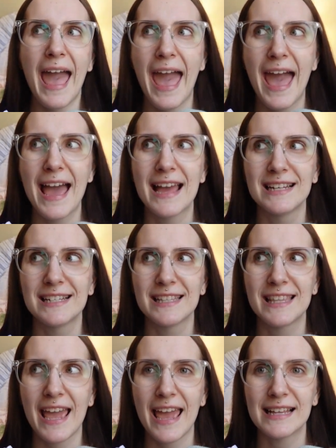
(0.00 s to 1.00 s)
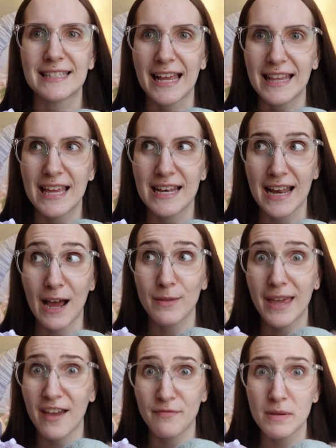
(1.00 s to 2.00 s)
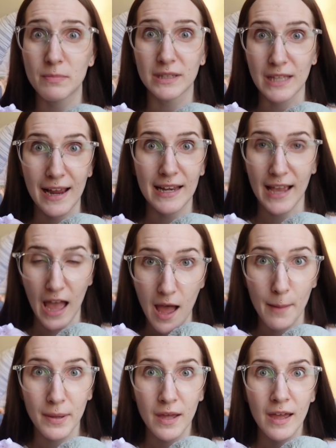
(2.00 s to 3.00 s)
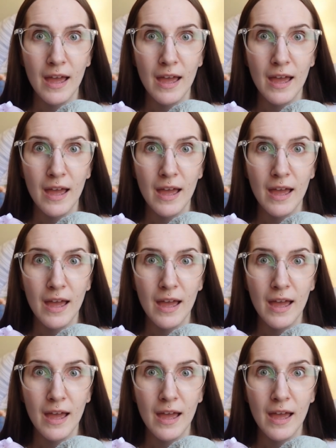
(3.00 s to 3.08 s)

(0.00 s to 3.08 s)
and they said that now they have people lining up